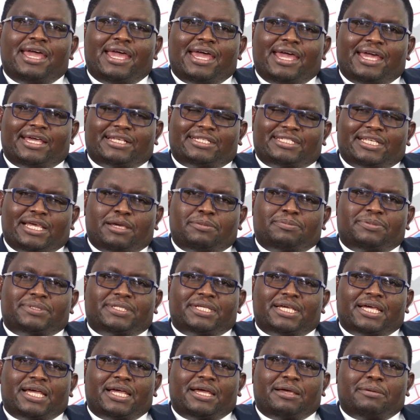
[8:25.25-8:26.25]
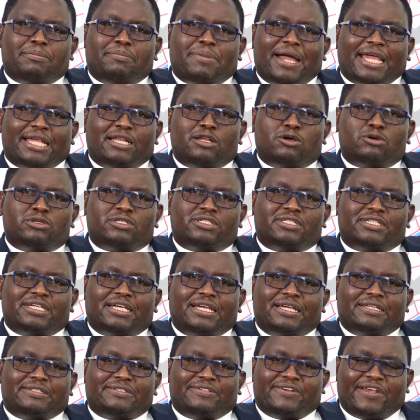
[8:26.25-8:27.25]
except
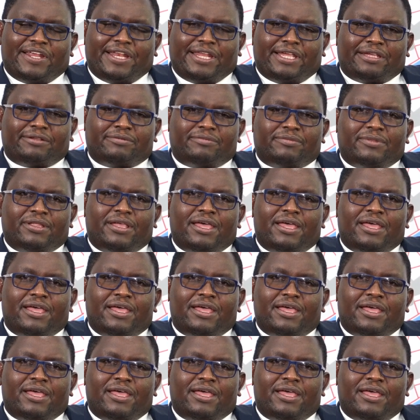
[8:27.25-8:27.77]
pilot training.